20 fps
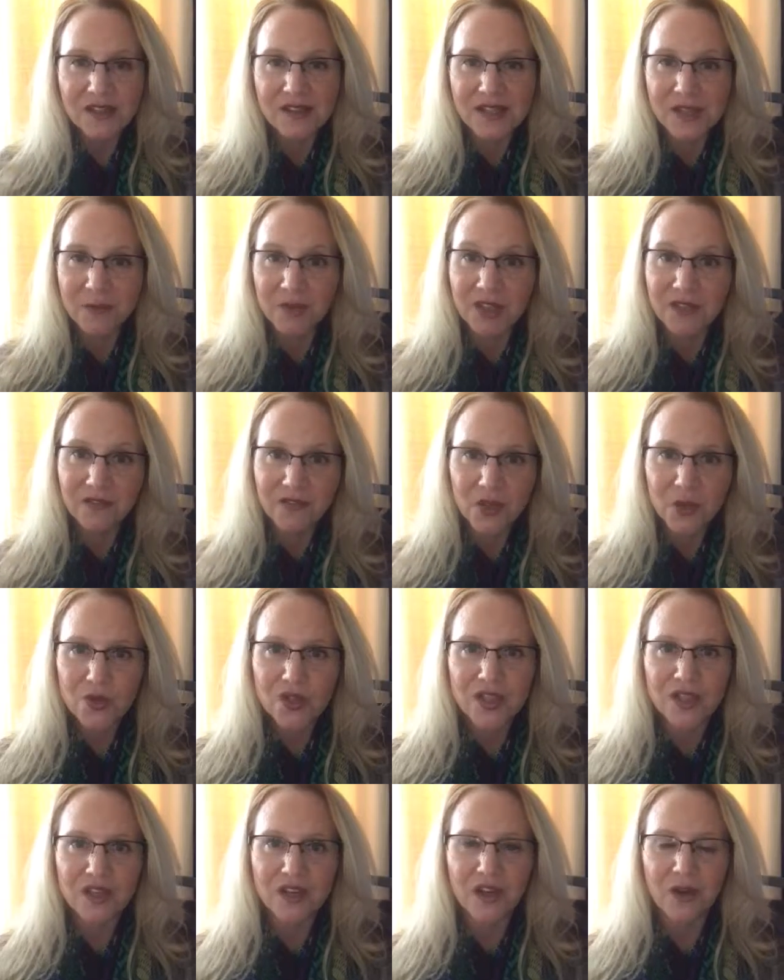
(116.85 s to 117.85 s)
some
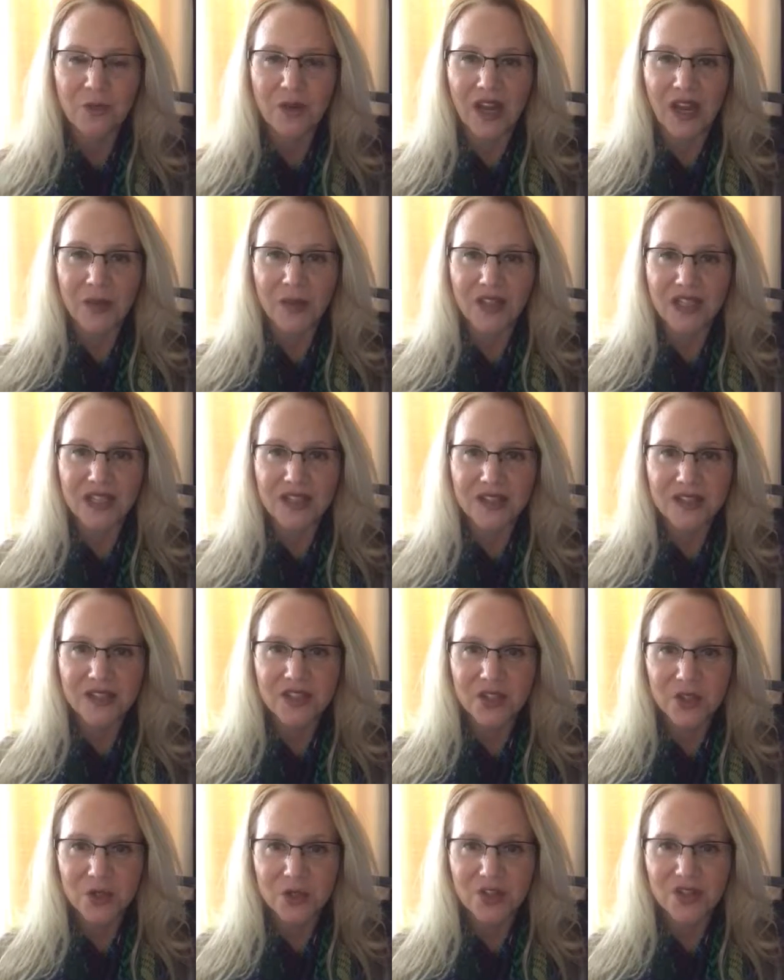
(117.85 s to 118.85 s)
confusion around the
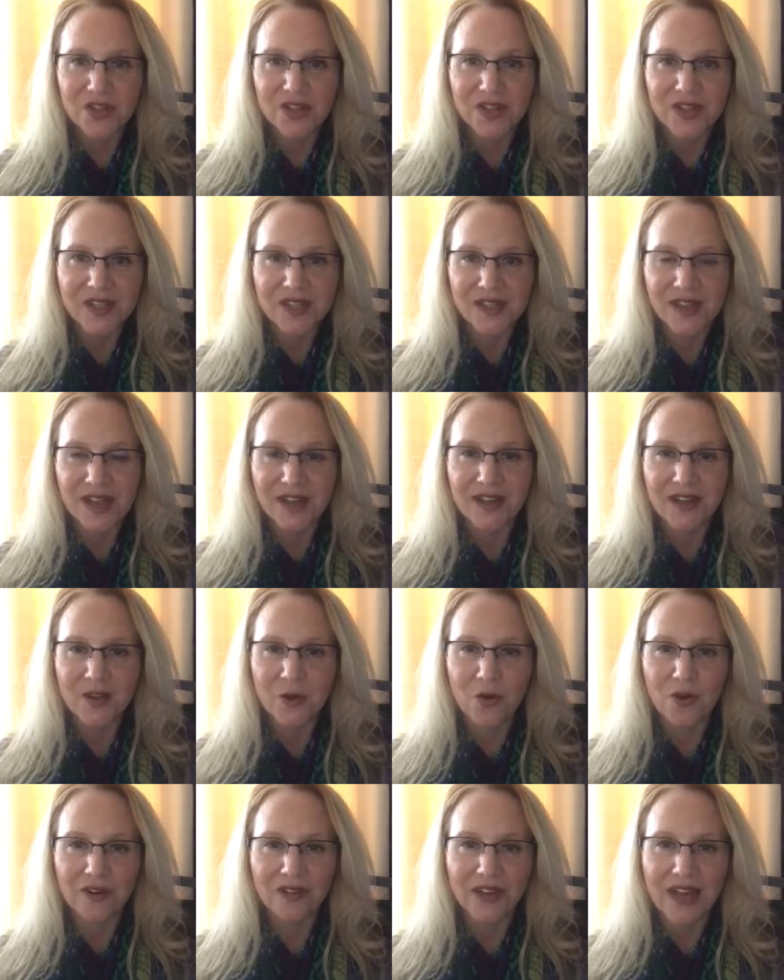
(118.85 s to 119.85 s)
institutional
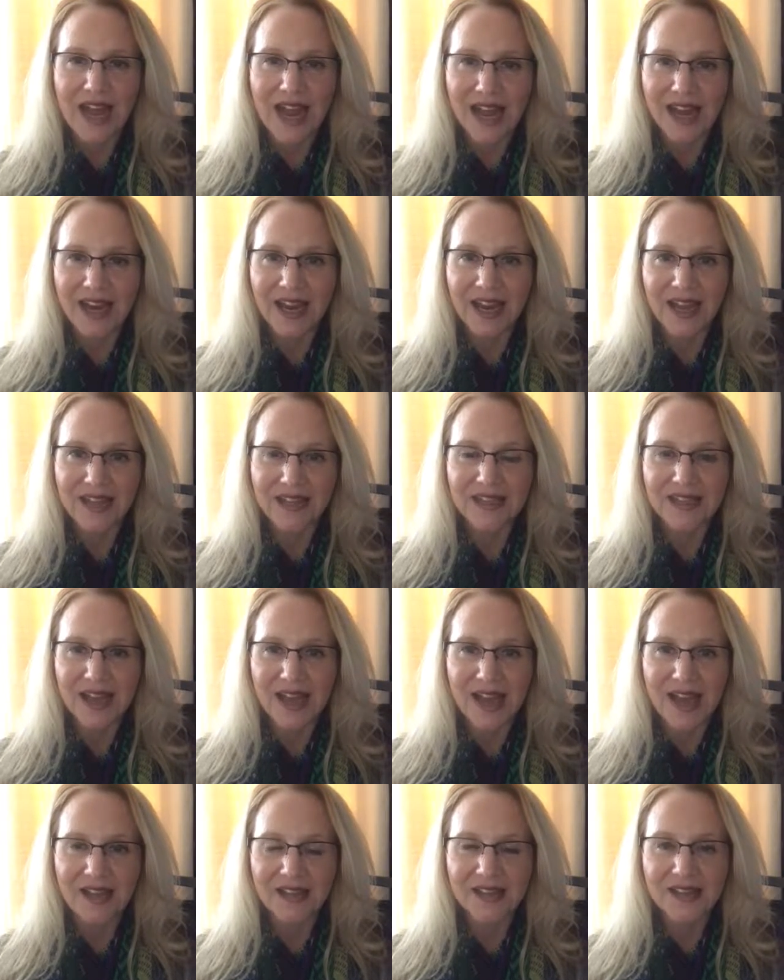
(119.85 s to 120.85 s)
study, or the
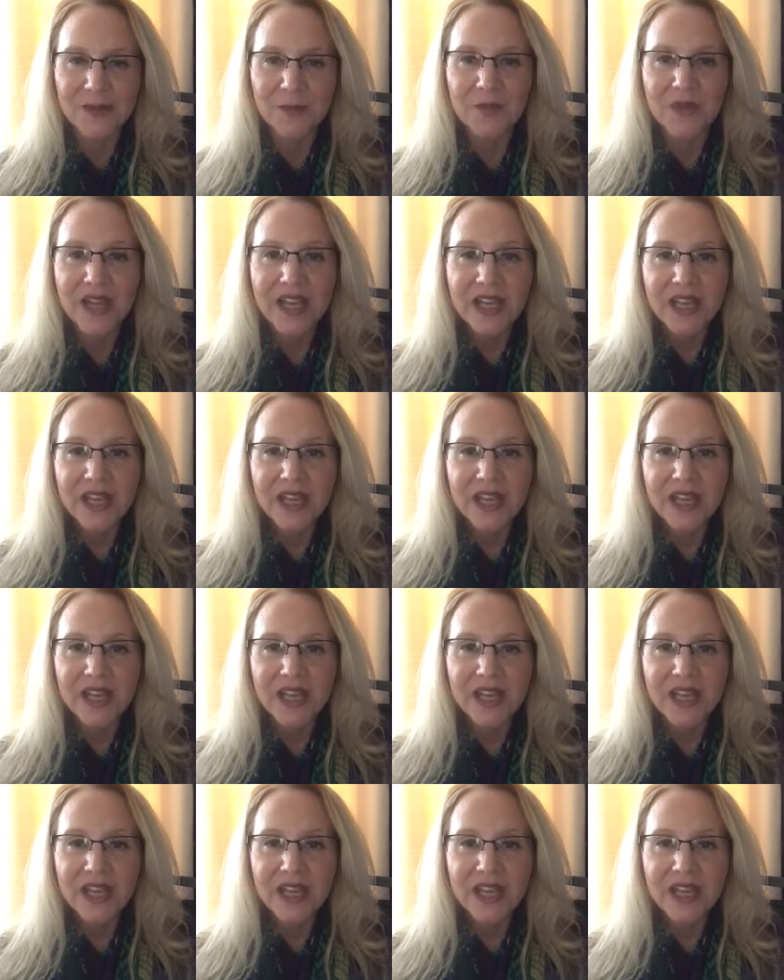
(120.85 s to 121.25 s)
ISS.